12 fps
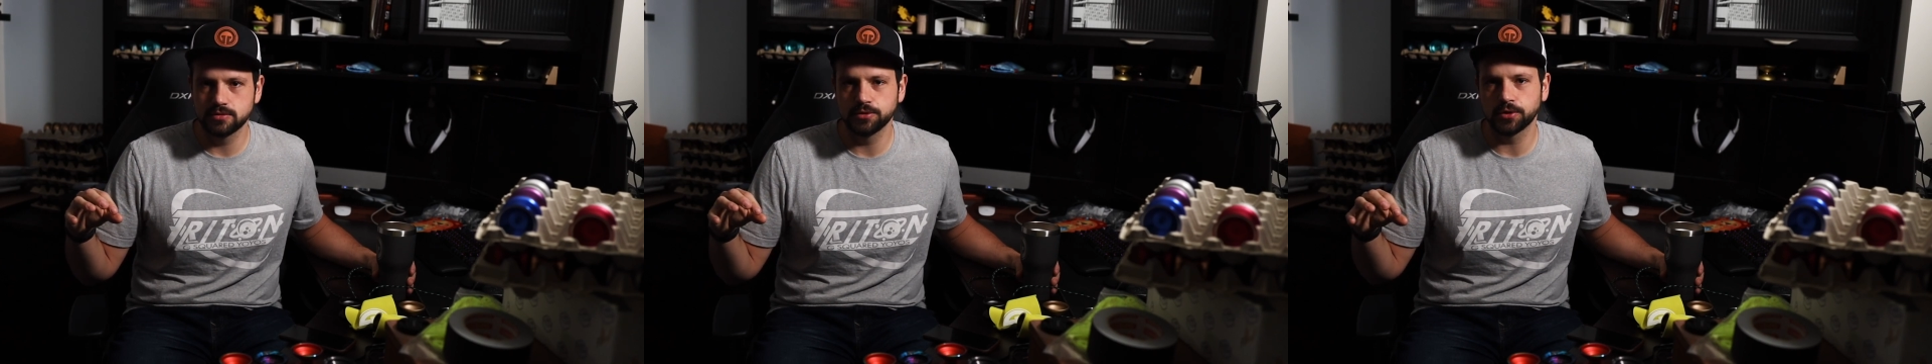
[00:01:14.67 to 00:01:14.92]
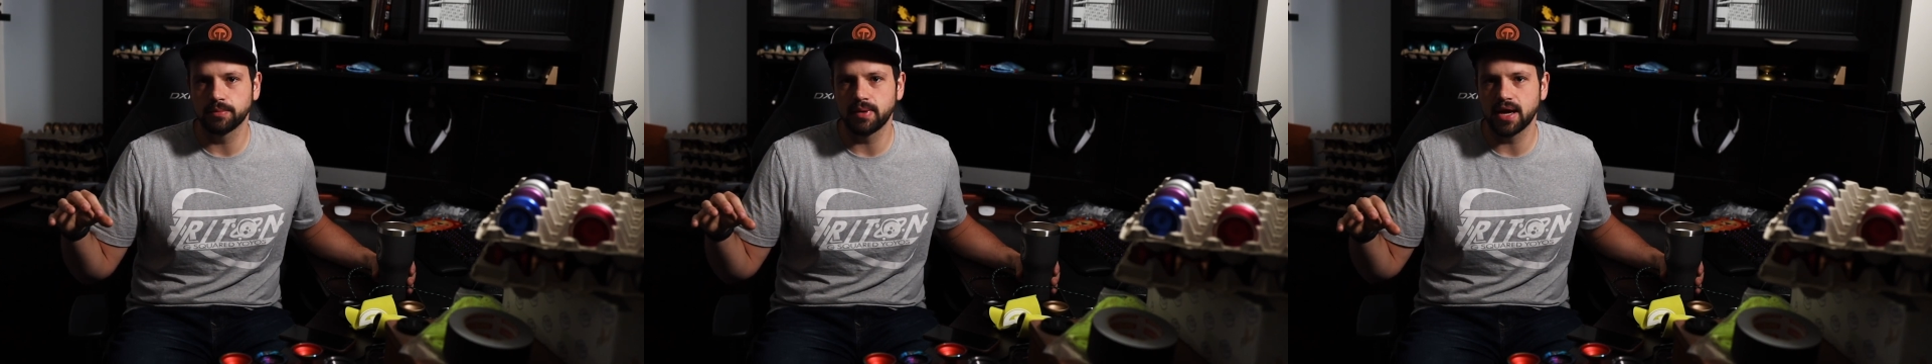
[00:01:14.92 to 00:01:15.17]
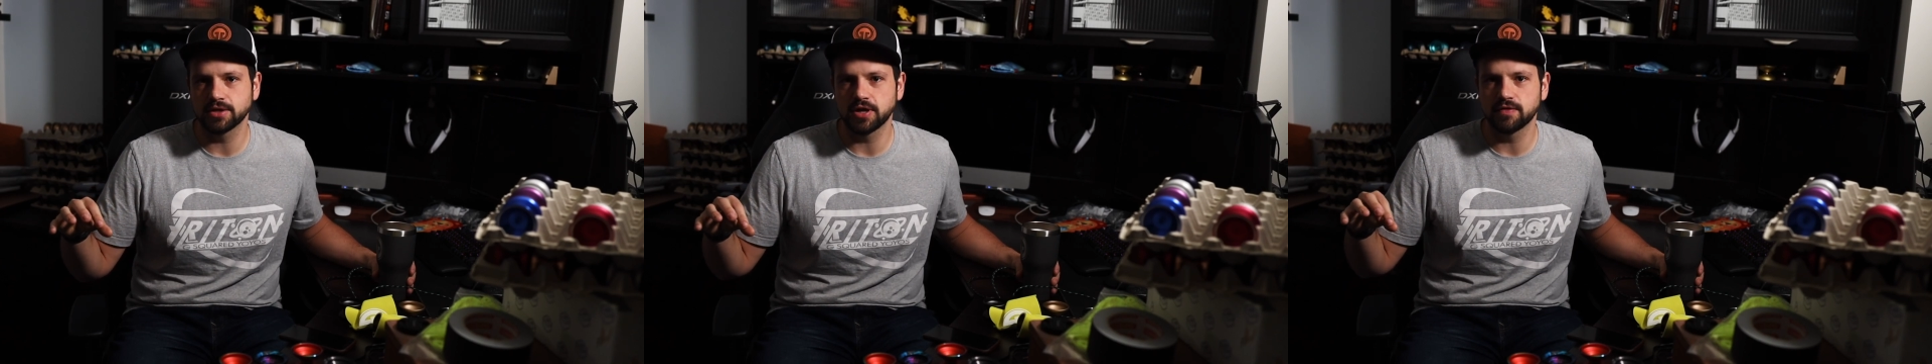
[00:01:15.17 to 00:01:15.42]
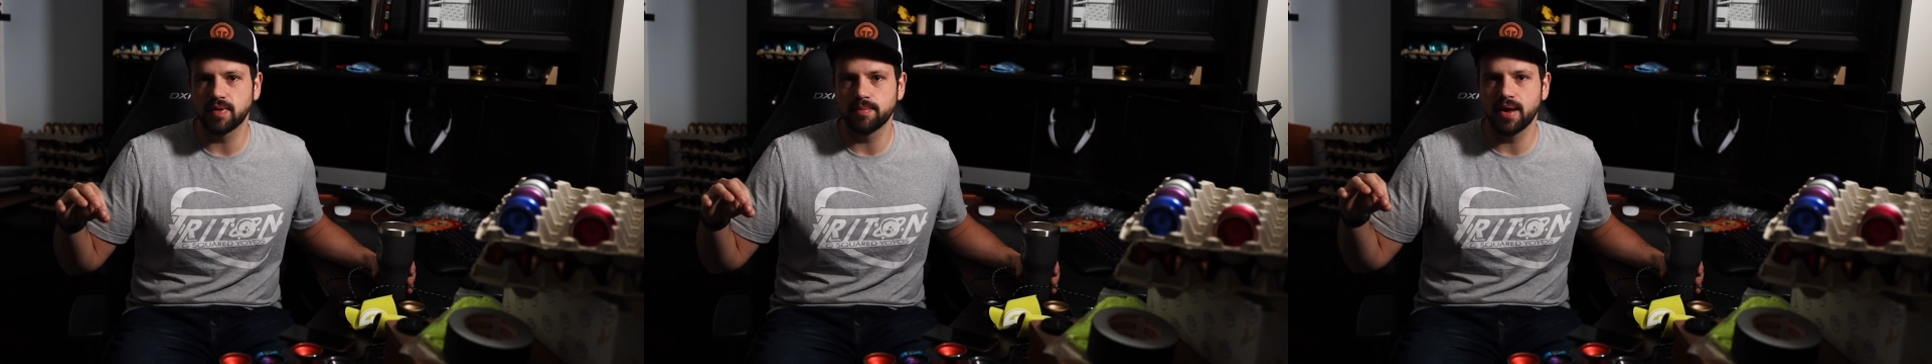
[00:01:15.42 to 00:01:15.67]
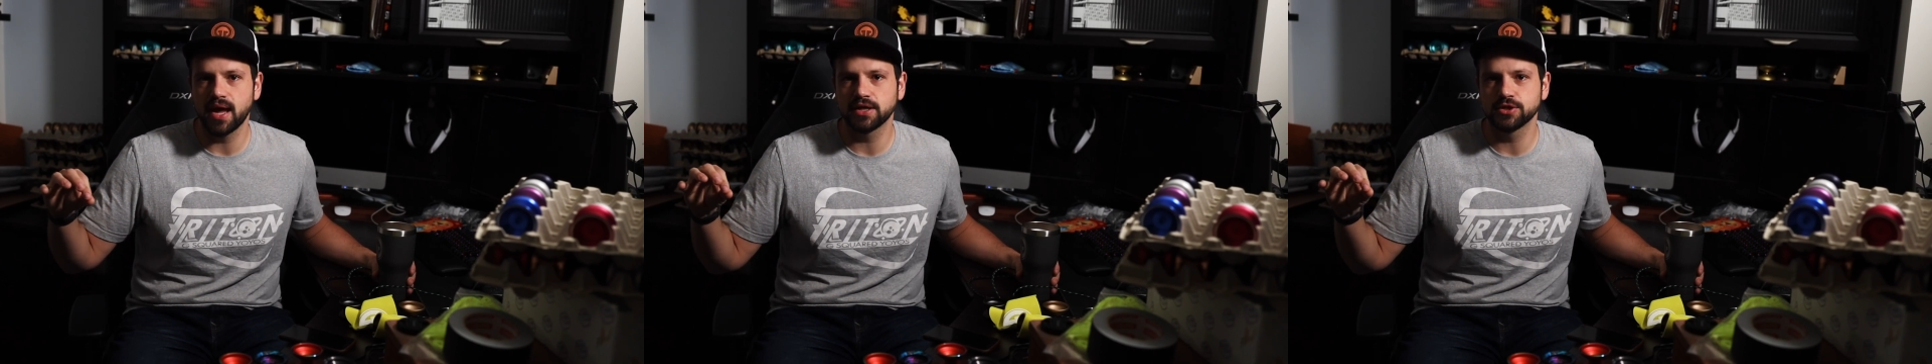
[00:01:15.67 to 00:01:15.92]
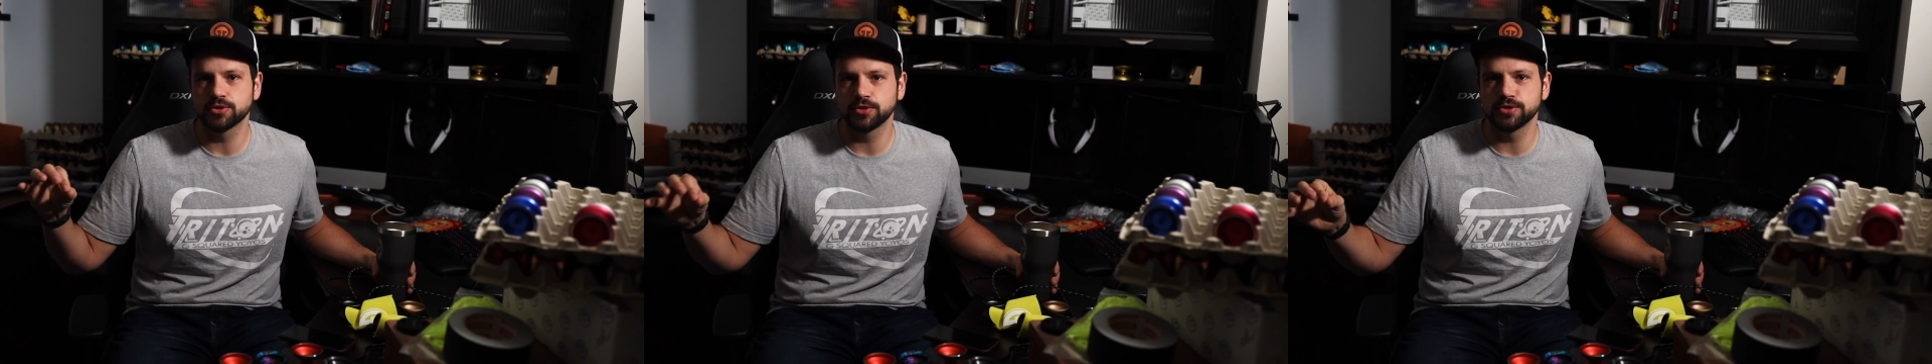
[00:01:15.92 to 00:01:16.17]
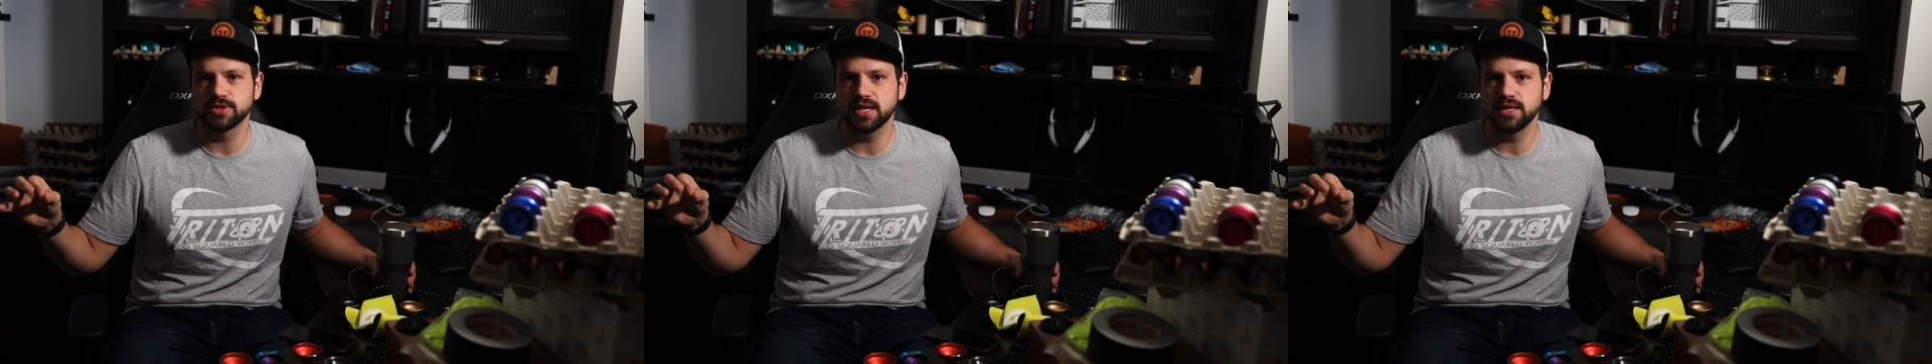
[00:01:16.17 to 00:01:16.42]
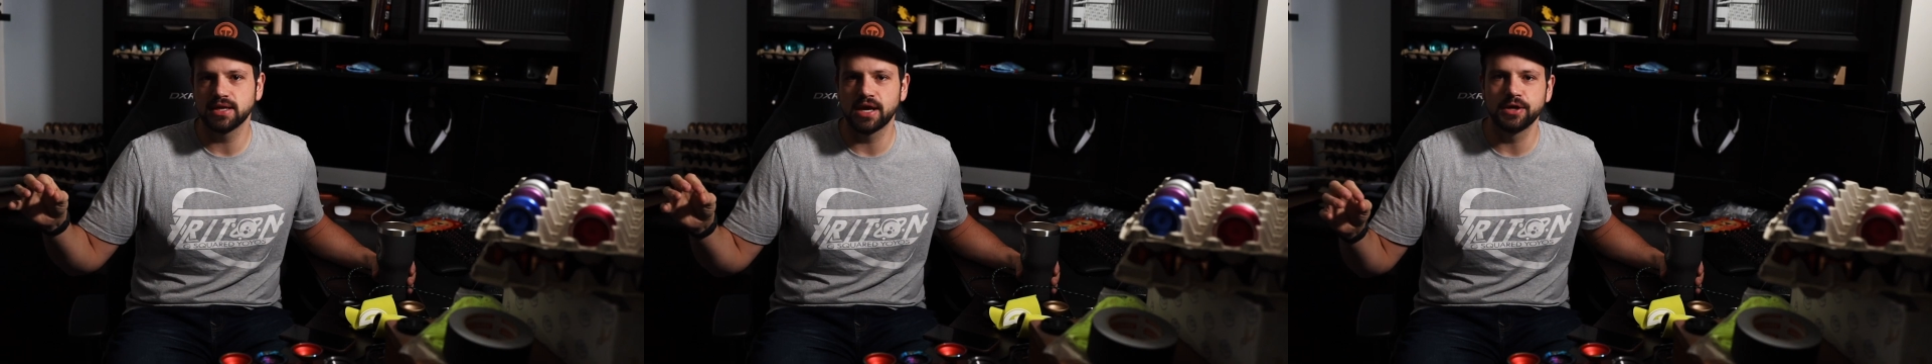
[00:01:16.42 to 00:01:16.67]
took a box off my package
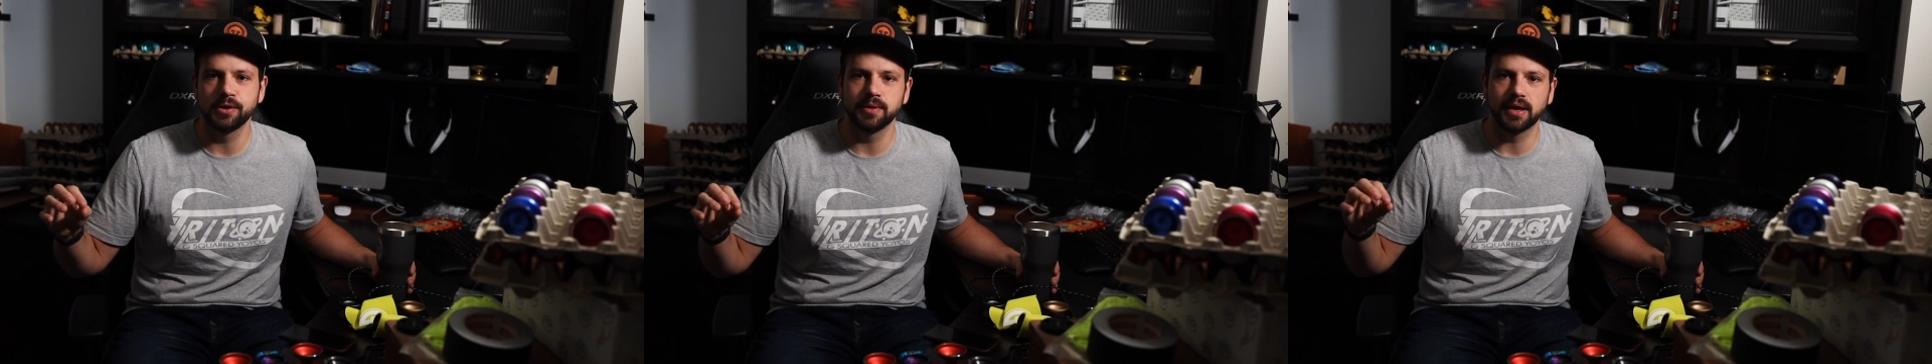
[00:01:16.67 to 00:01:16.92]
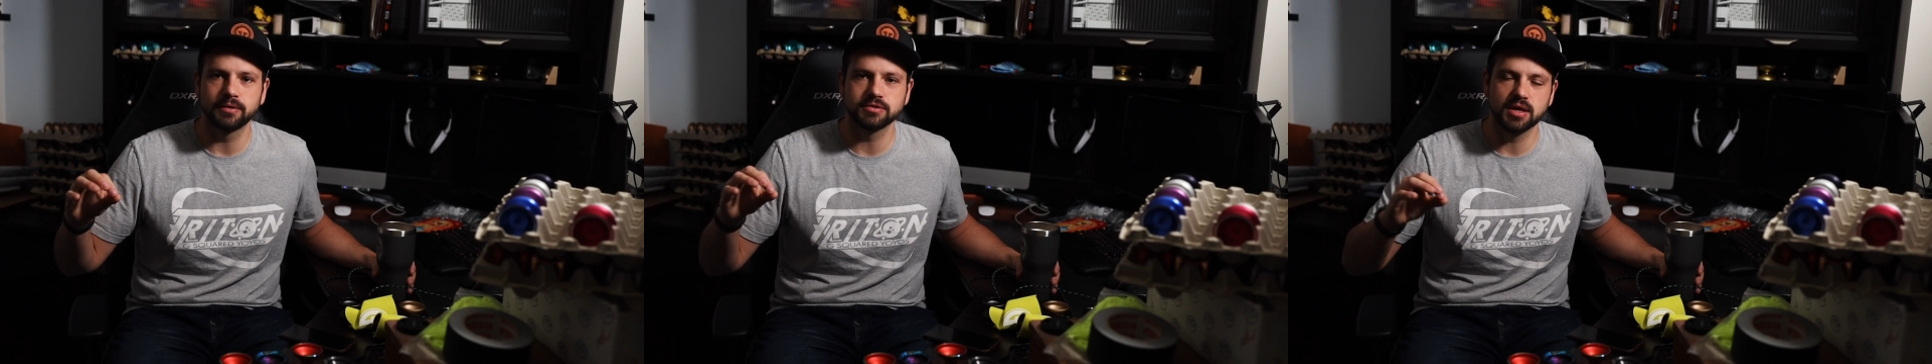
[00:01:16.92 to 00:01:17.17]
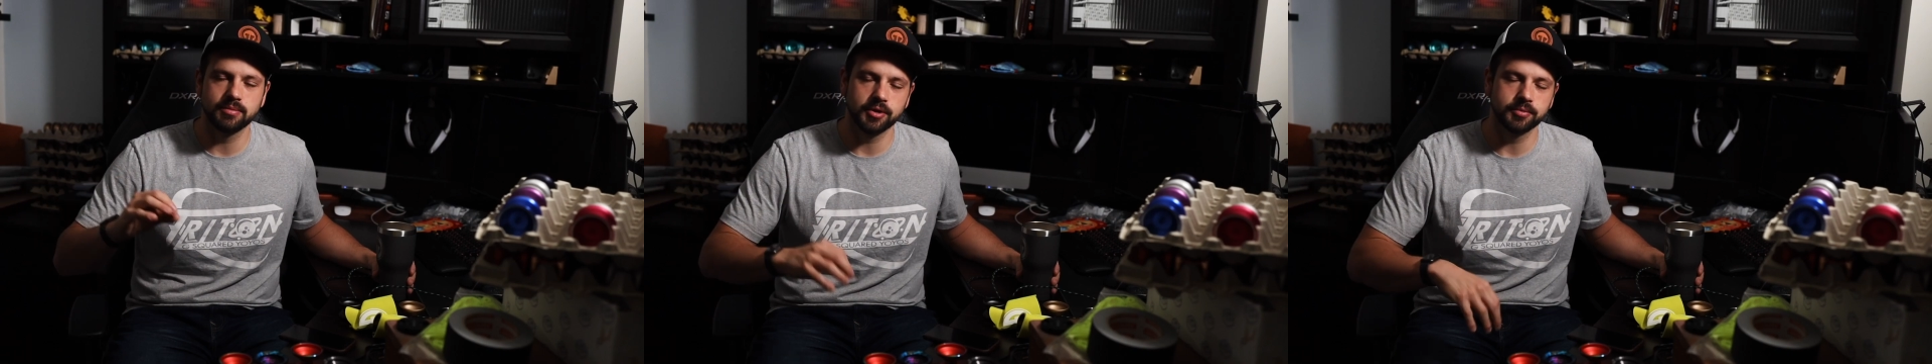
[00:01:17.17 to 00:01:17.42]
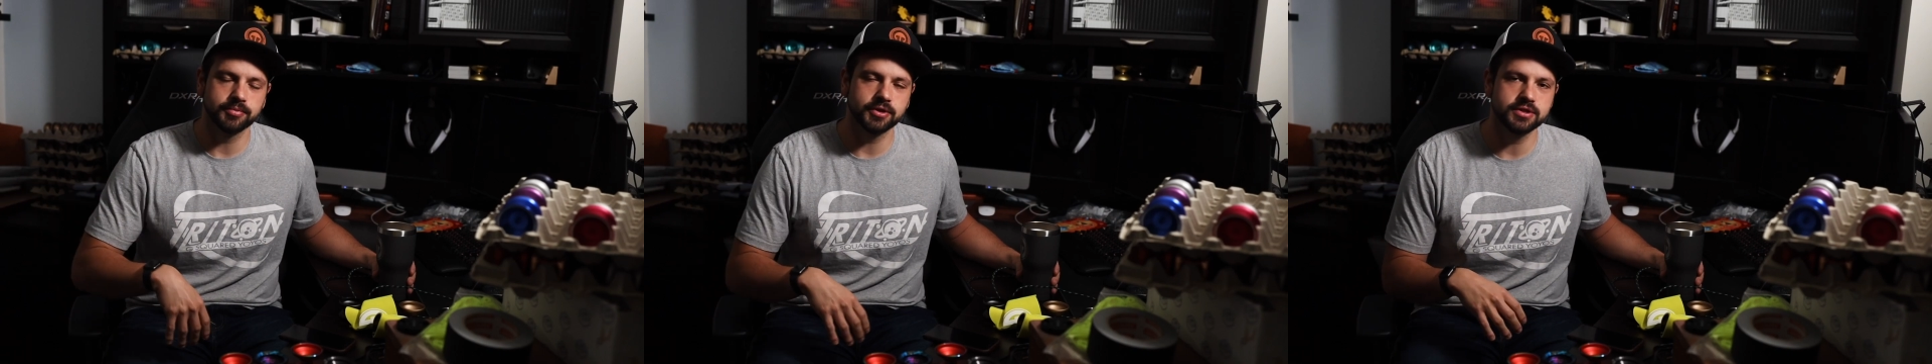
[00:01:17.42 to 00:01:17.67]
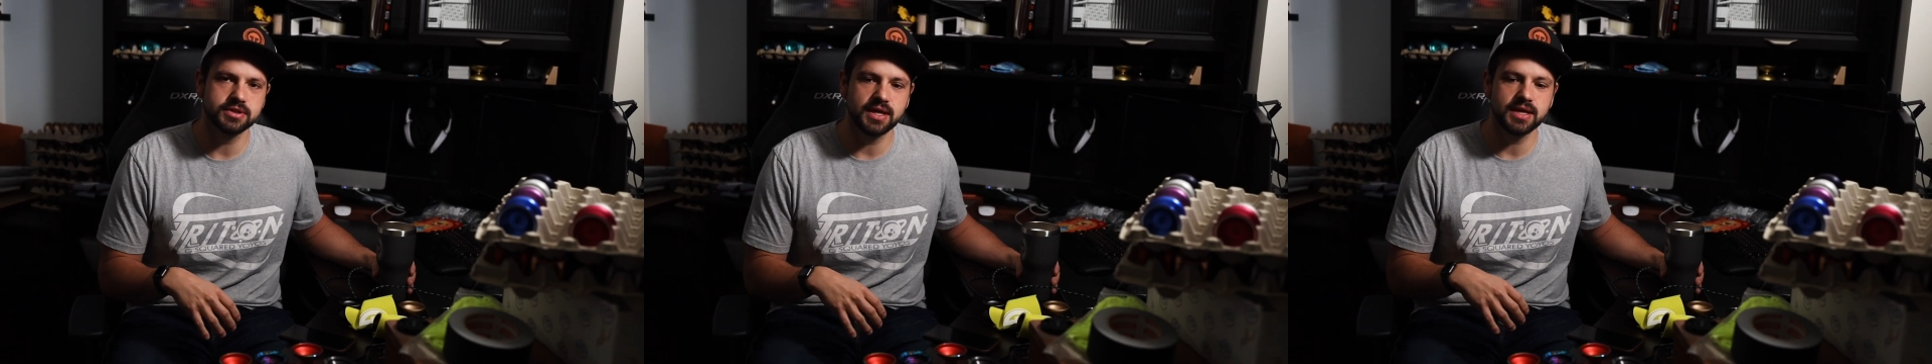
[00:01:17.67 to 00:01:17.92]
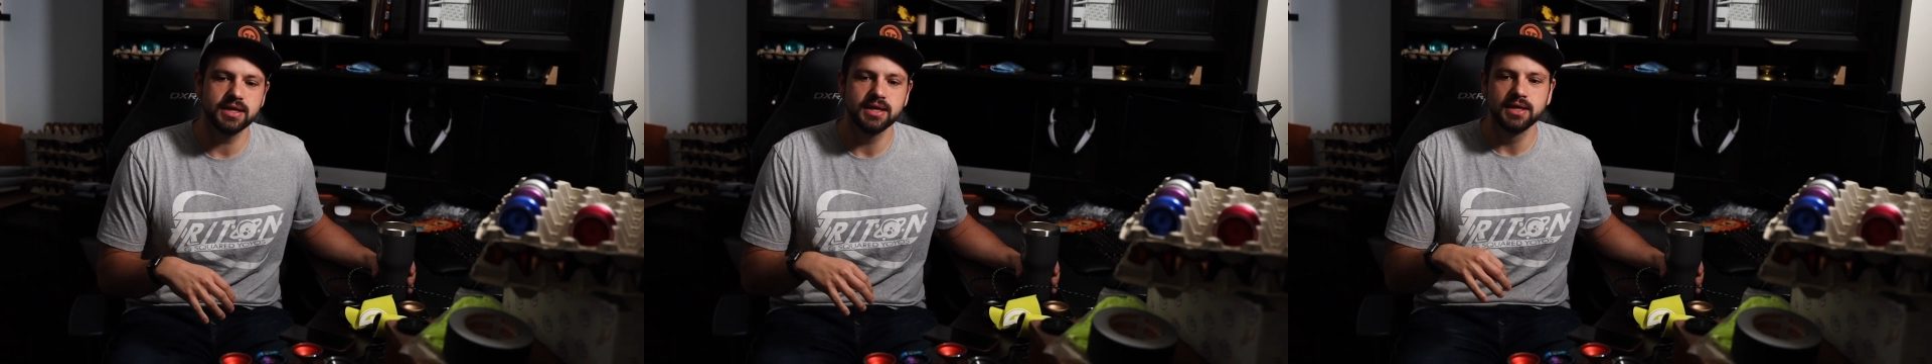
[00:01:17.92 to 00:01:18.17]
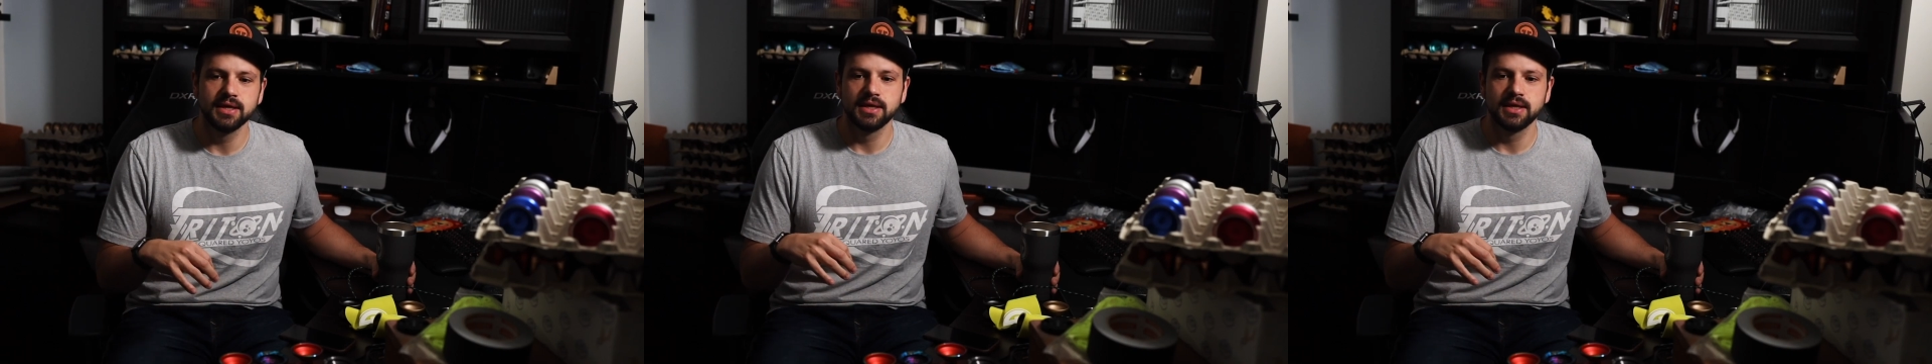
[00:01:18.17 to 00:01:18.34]
Thursday, not knowing I was coming home Thursday,